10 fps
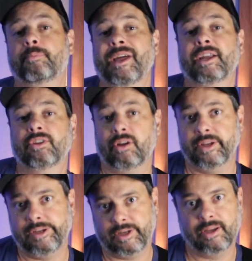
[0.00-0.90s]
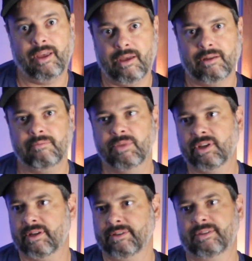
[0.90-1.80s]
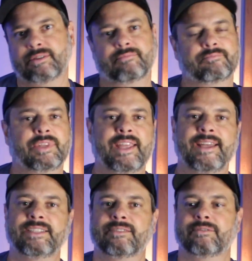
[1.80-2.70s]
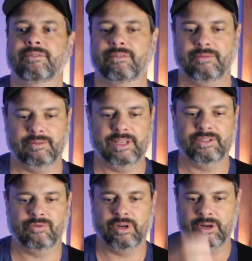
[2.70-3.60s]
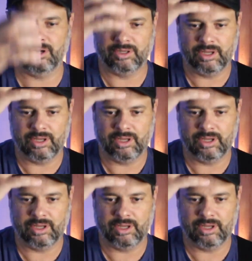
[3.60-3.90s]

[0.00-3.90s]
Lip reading: pentatonic again, because that's our